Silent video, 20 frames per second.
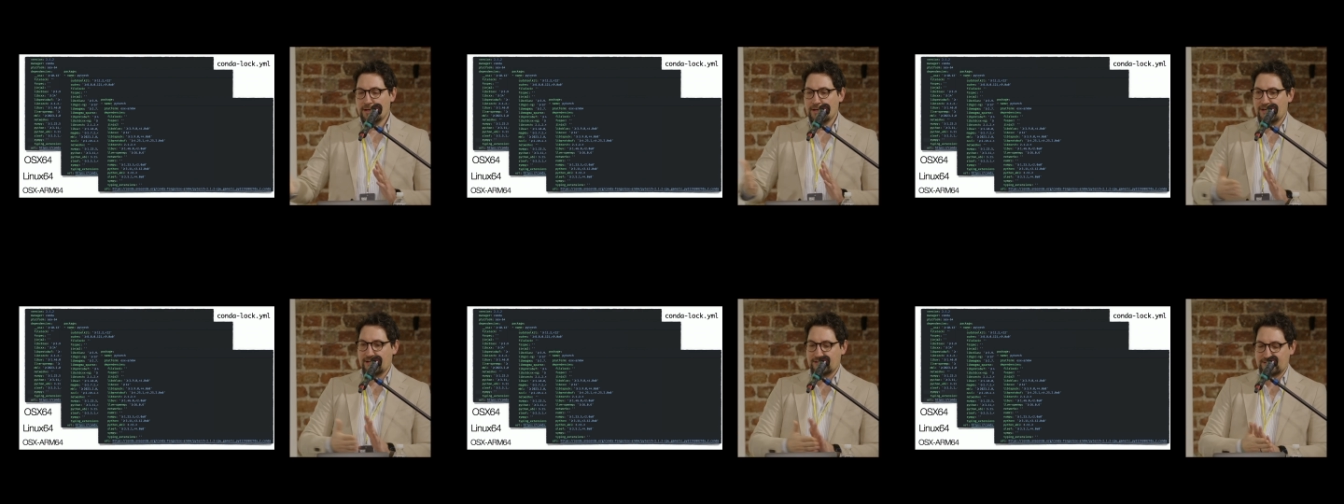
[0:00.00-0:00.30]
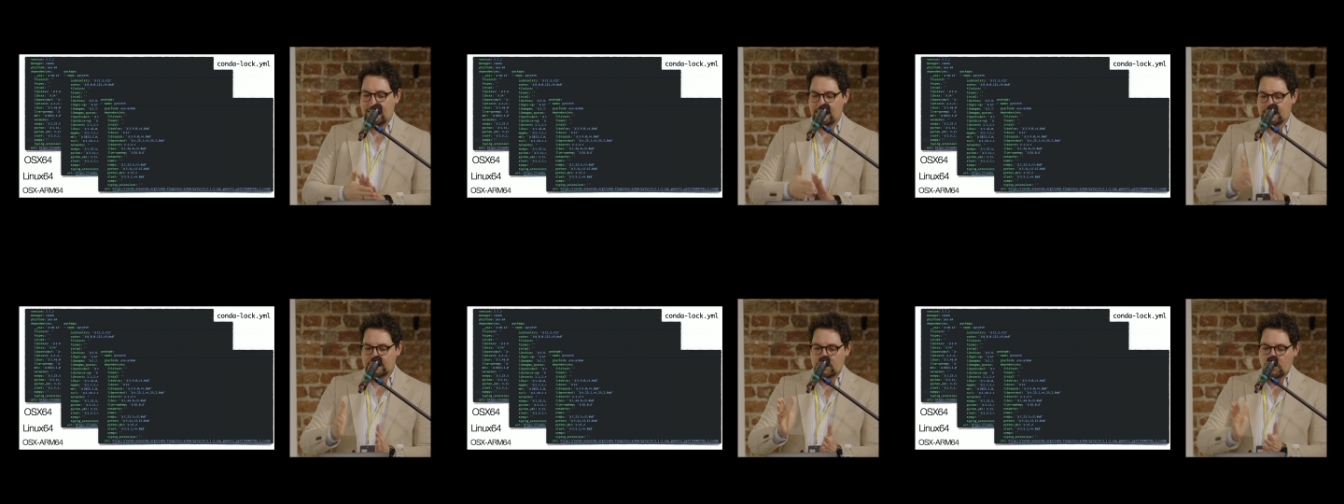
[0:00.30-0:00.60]
is
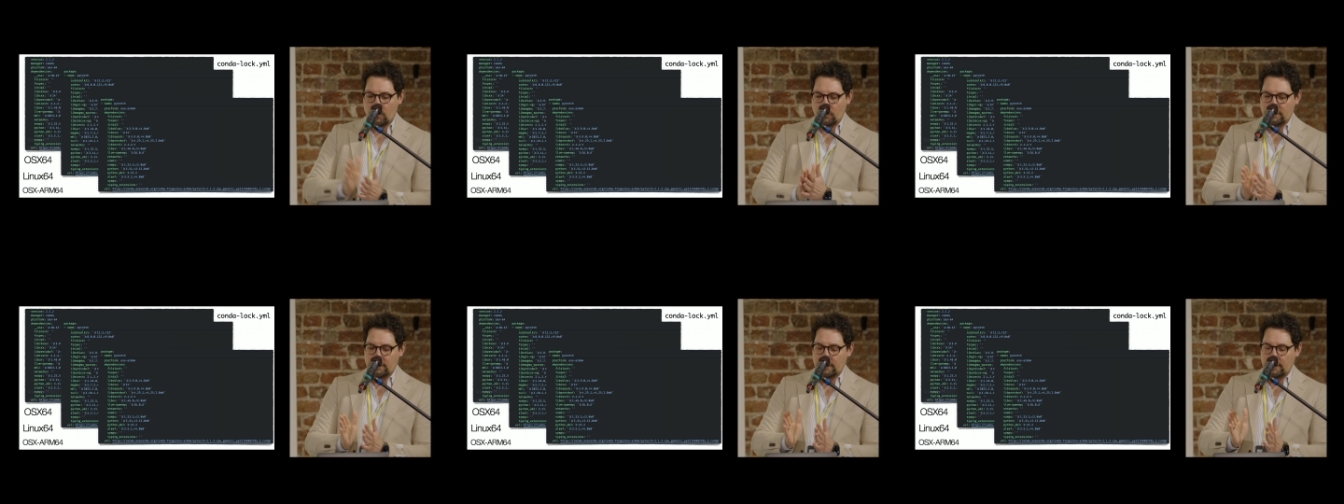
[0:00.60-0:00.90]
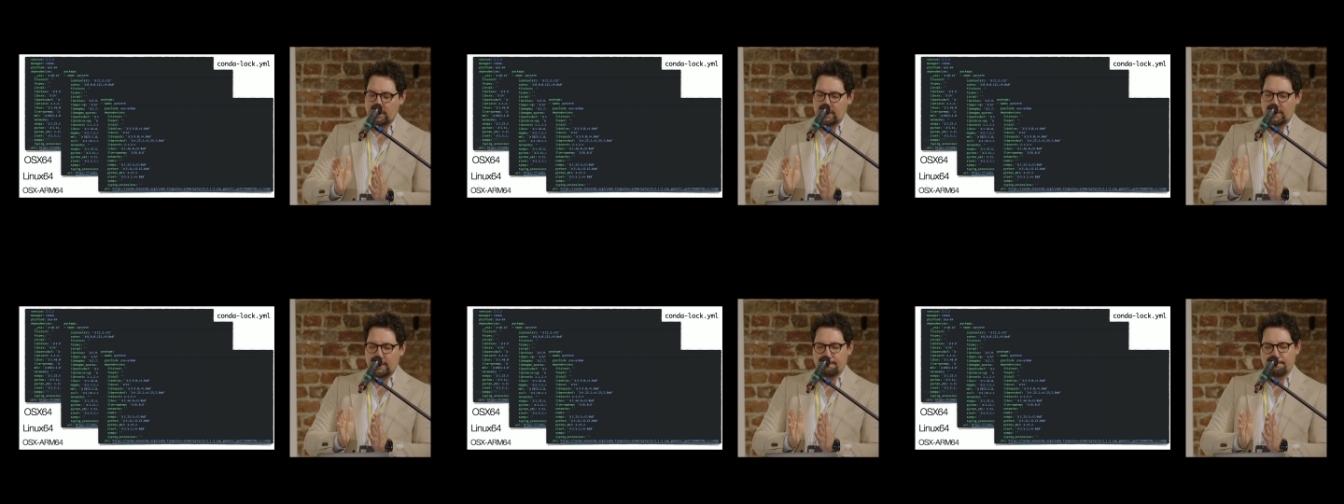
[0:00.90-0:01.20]
that
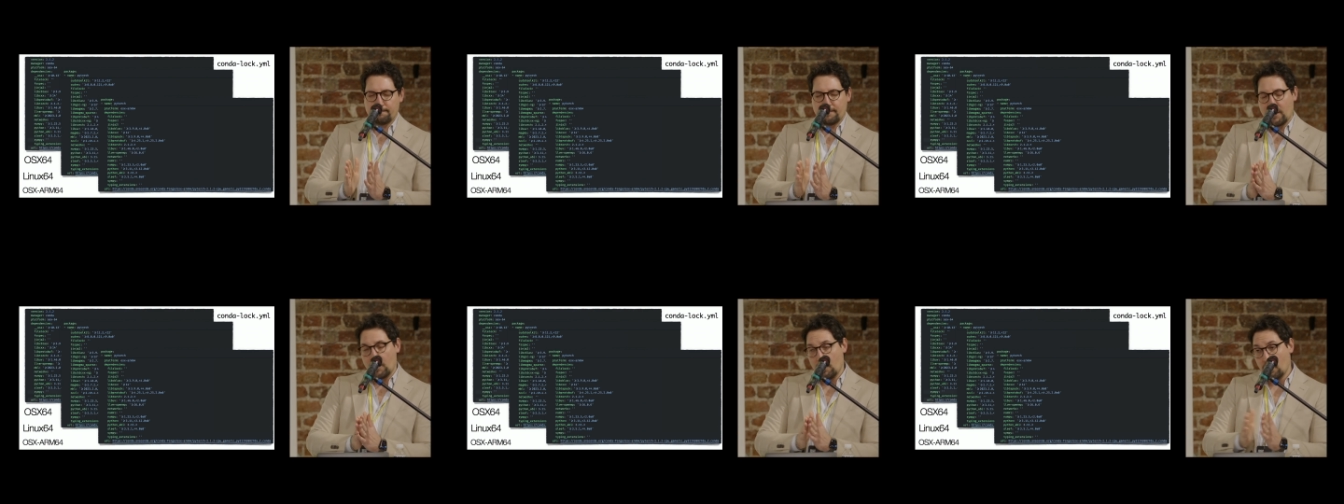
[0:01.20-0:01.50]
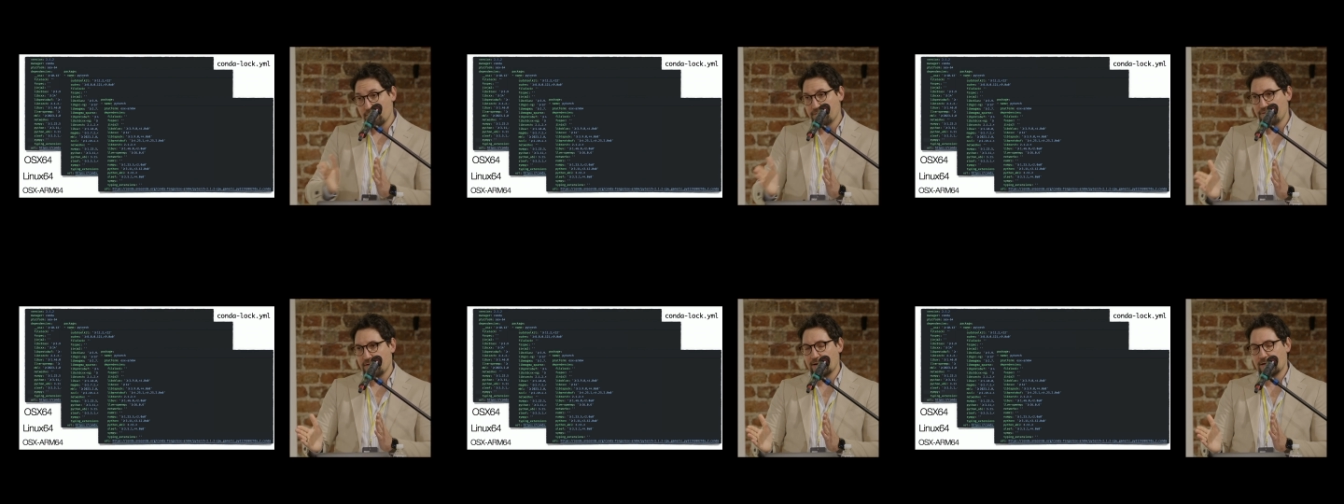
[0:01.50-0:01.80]

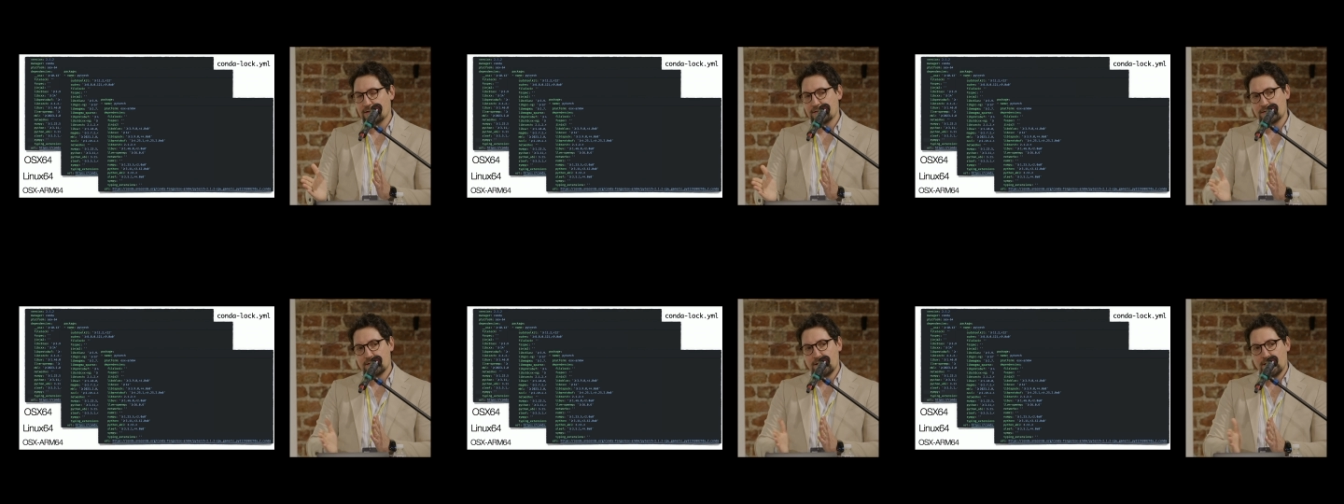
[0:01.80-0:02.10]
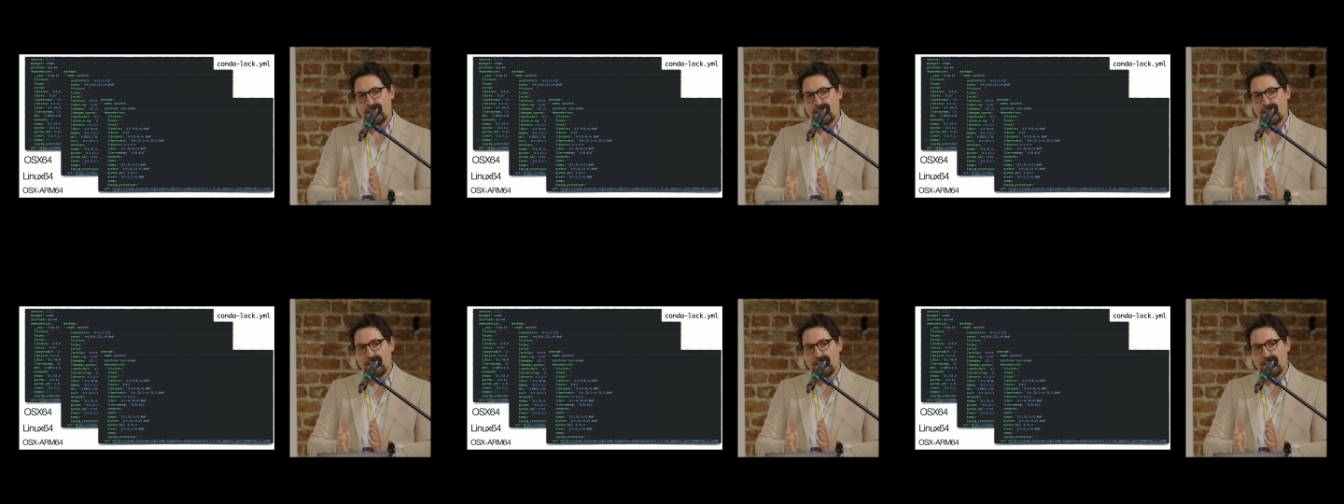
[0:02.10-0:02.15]
log files